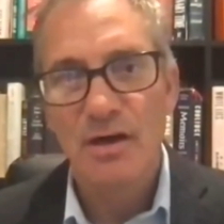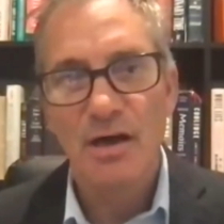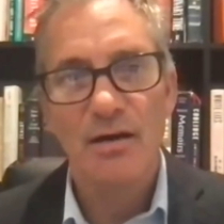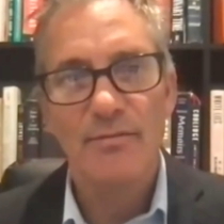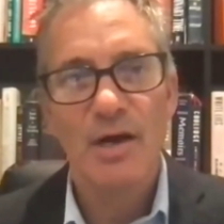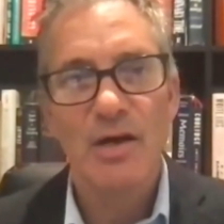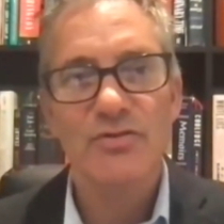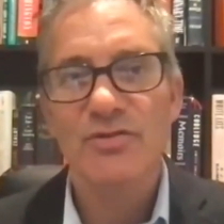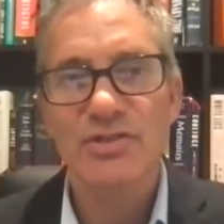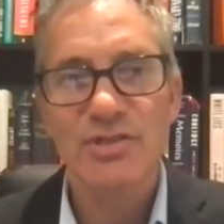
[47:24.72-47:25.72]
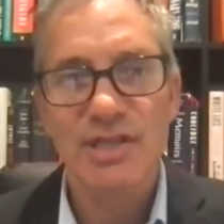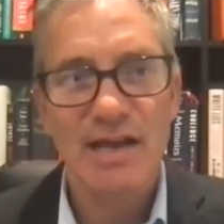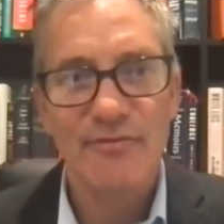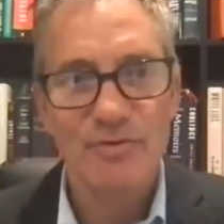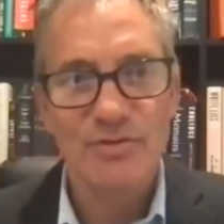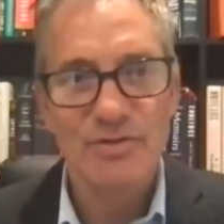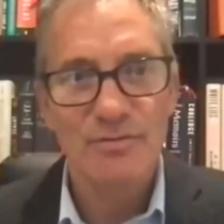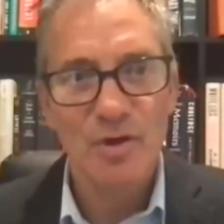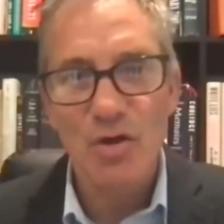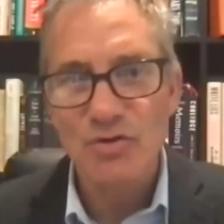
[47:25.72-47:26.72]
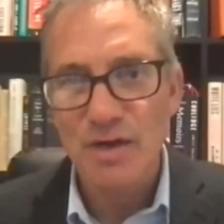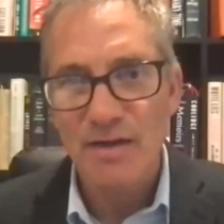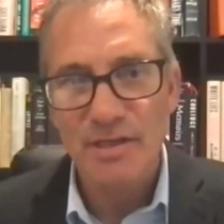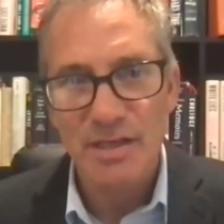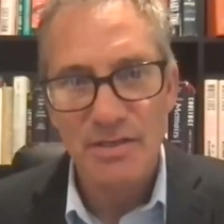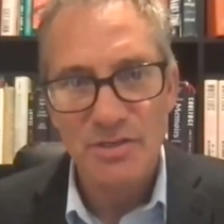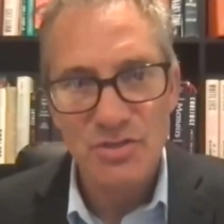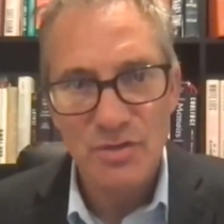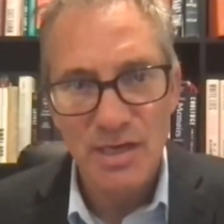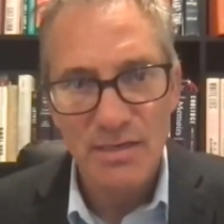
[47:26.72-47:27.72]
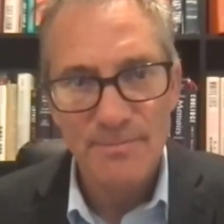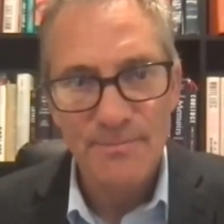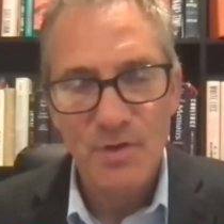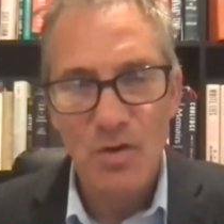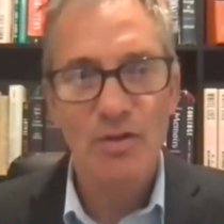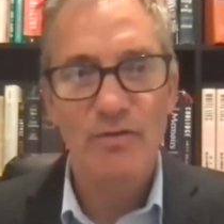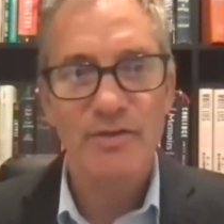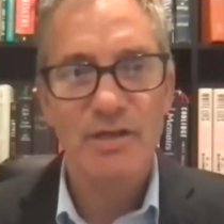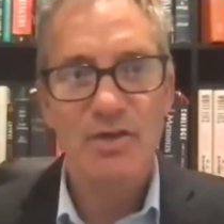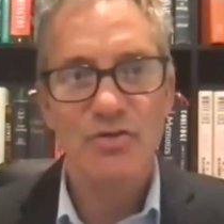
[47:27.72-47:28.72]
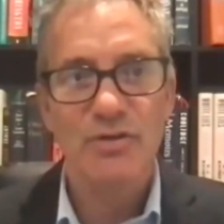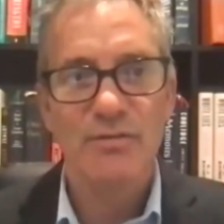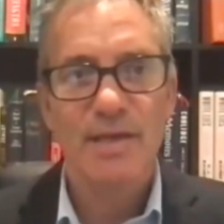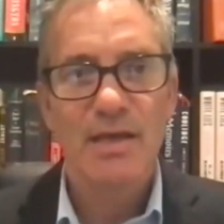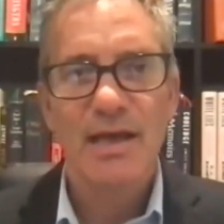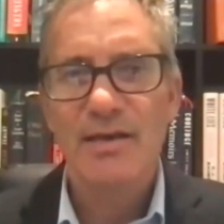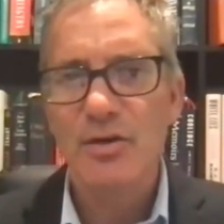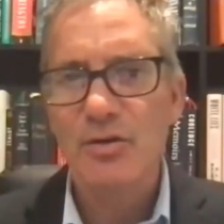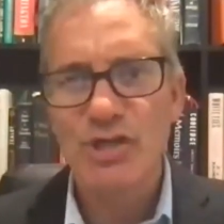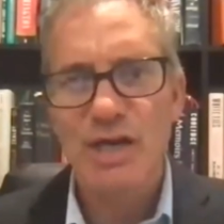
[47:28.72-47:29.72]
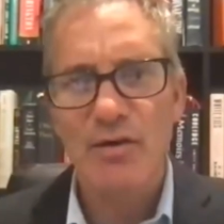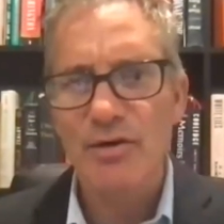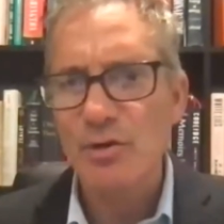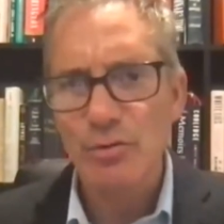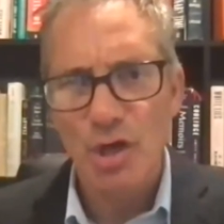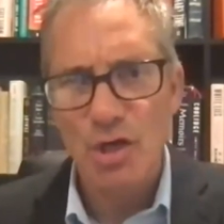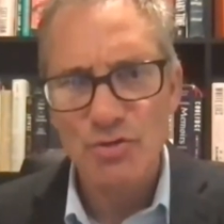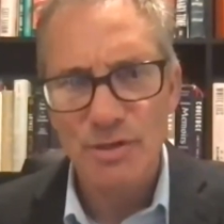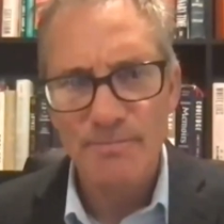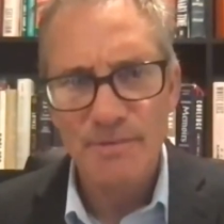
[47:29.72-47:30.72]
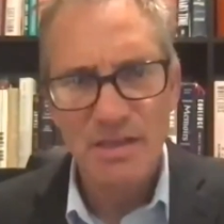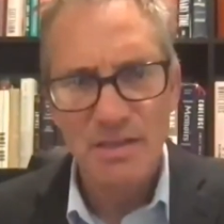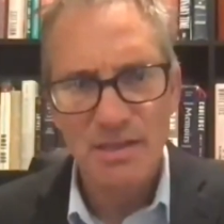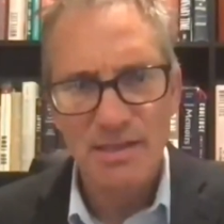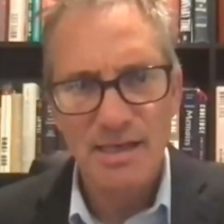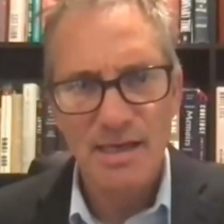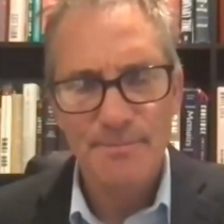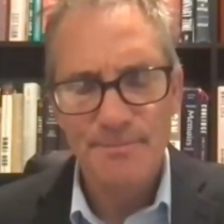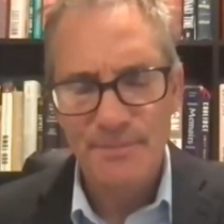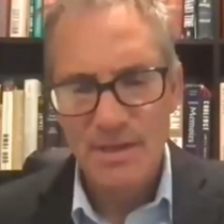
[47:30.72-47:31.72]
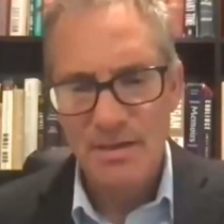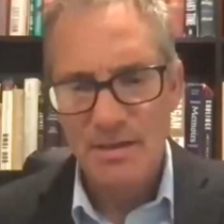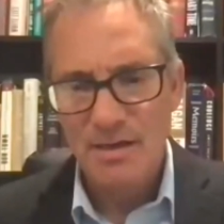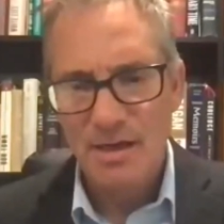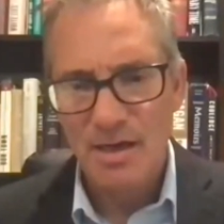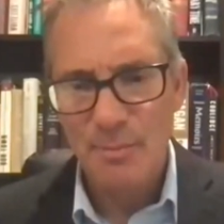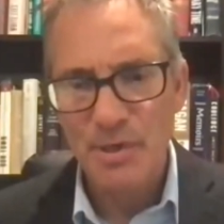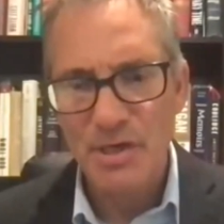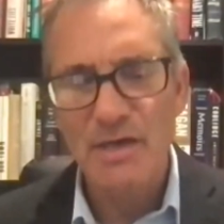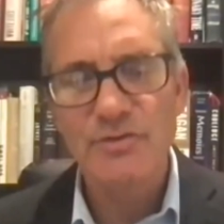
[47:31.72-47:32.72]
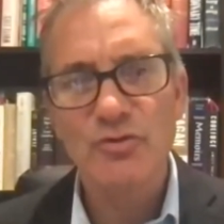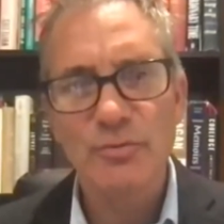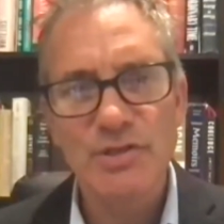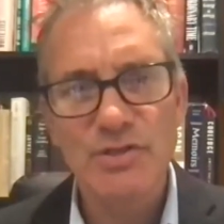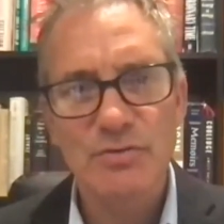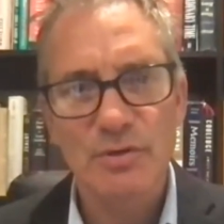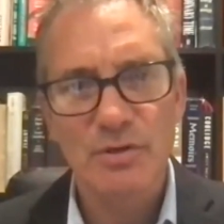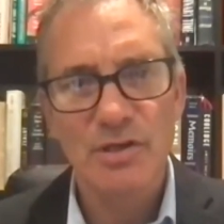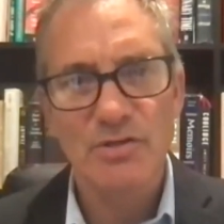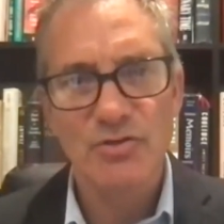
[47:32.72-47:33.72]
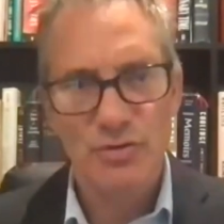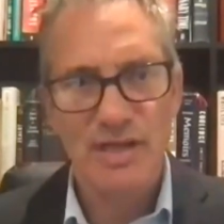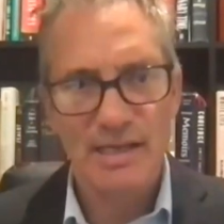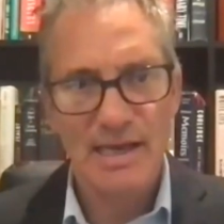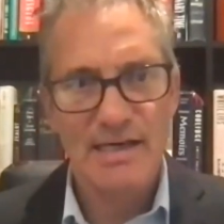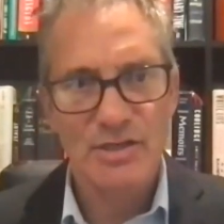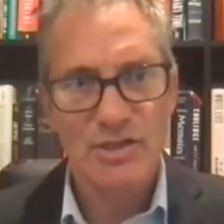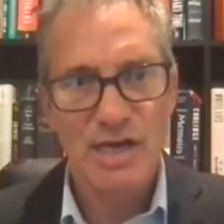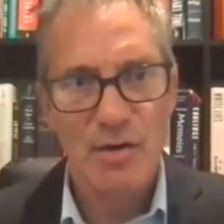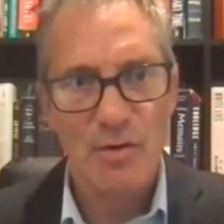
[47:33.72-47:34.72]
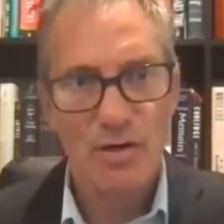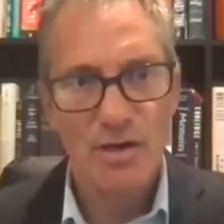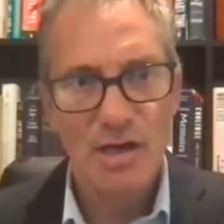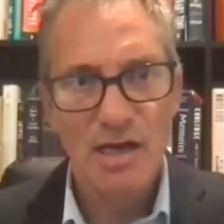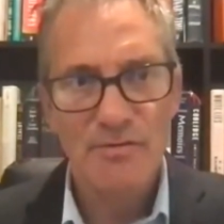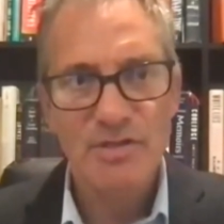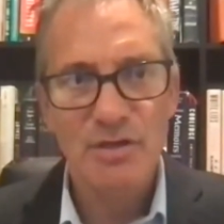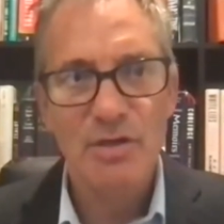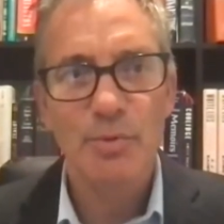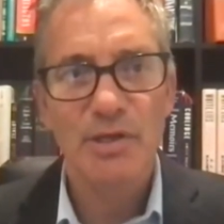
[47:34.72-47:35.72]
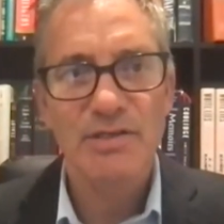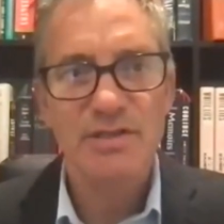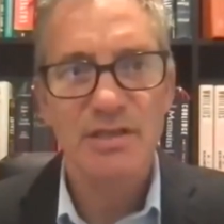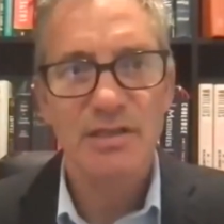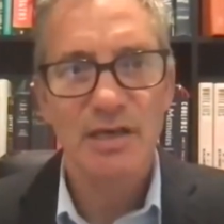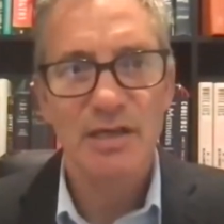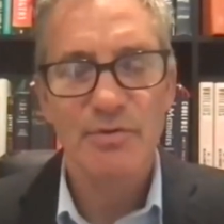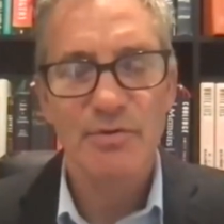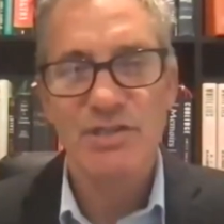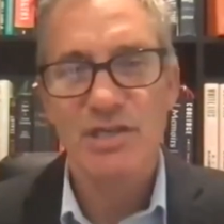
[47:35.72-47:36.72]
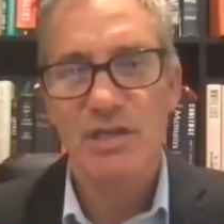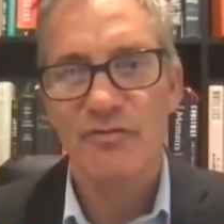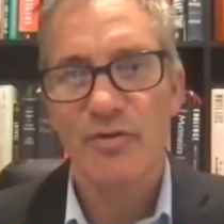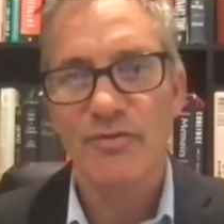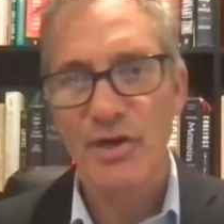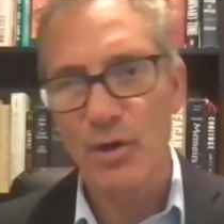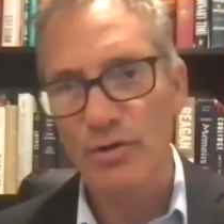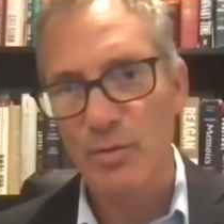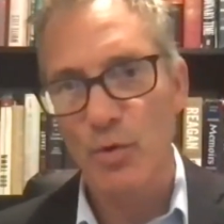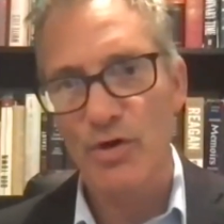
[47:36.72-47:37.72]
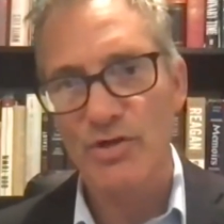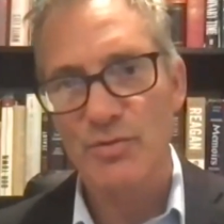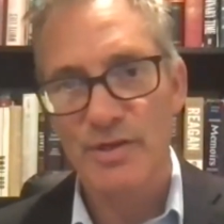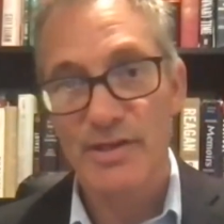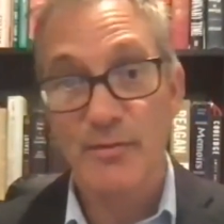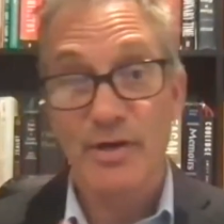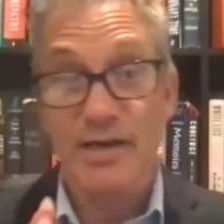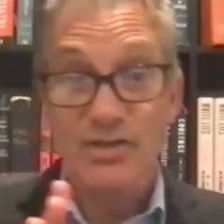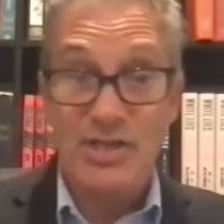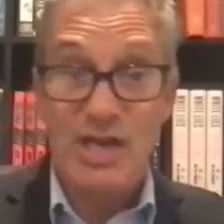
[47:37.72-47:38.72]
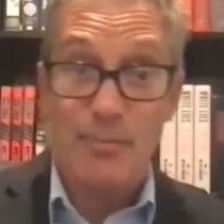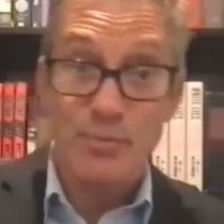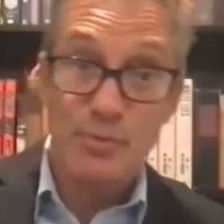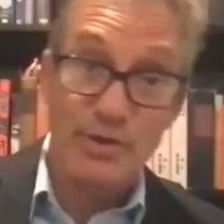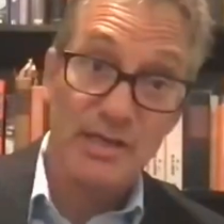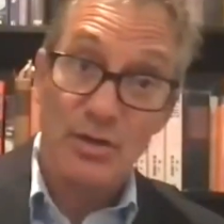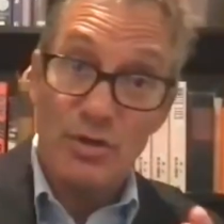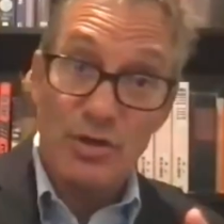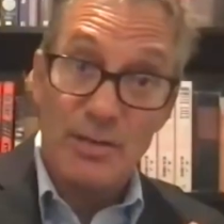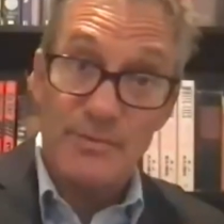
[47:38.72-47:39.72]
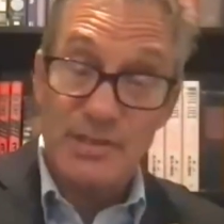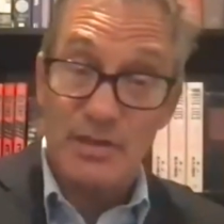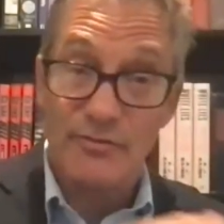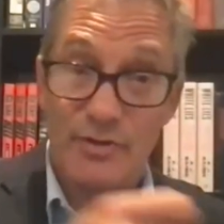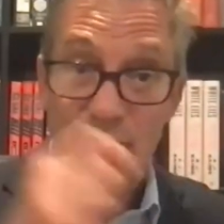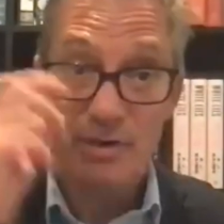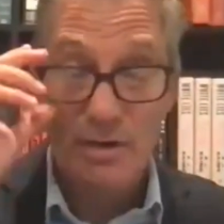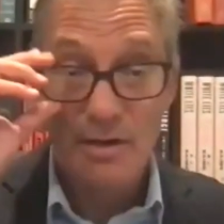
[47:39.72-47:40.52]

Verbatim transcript: uh, hundreds of staffers all traveling on this train all over the country had no shower no laundry nothing like that uh, but on truman's in, they had a shower and it was the only place that uh, there was a telephone that only worked when they were at a stop where they could hook up the telephone